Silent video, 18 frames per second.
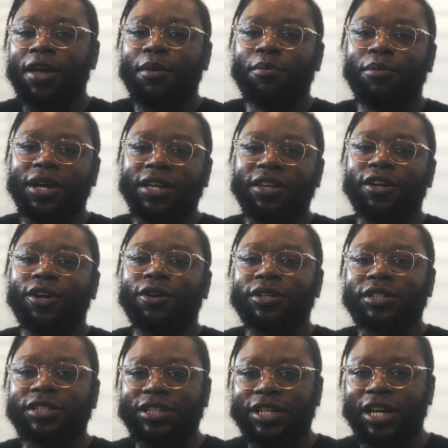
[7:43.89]
But you know,
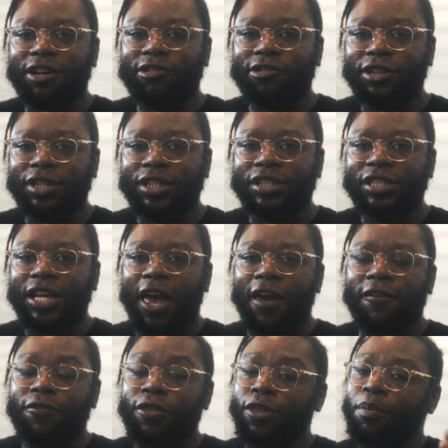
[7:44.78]
it's generally
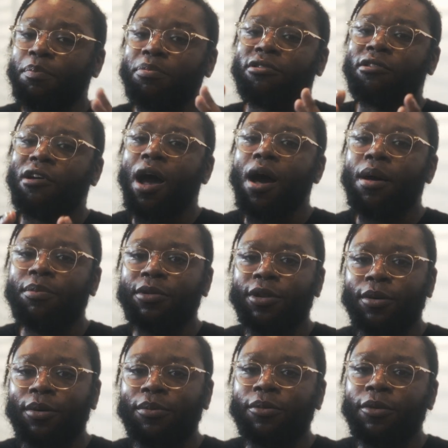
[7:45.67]
safe. The
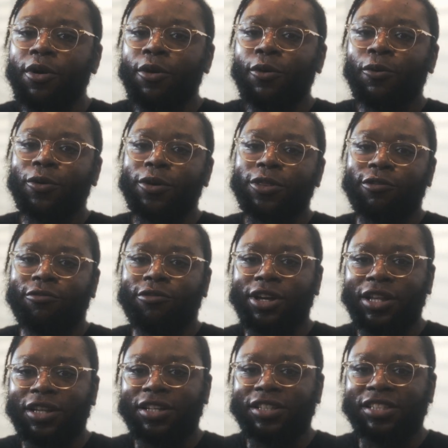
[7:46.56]
problem with
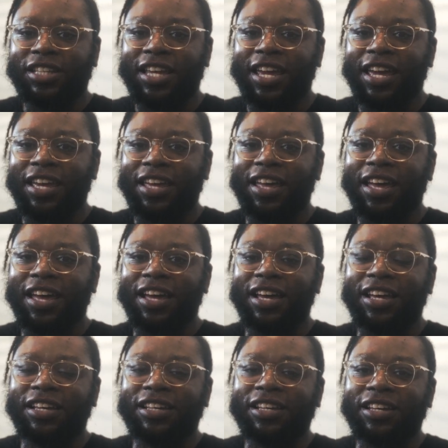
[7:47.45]
real estate,
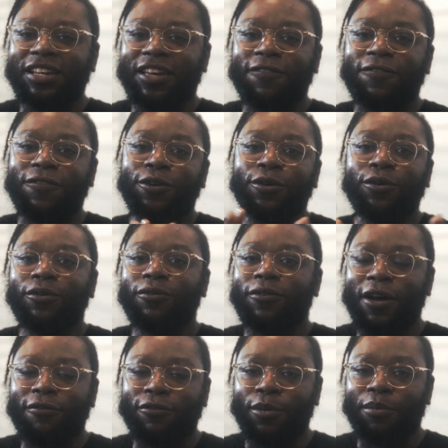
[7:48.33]
uh, if you've
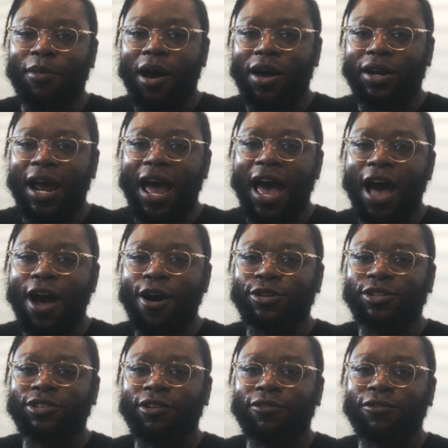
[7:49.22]
ever bought a
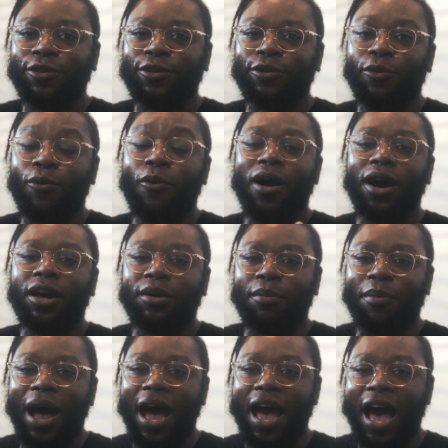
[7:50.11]
house or if you want to
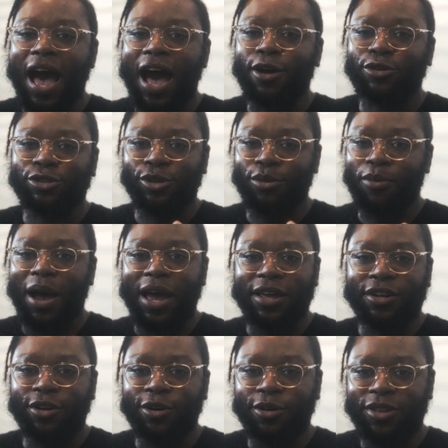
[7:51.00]
buy a house, you might
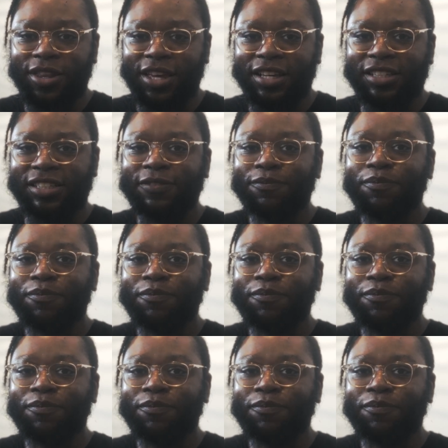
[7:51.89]
know this,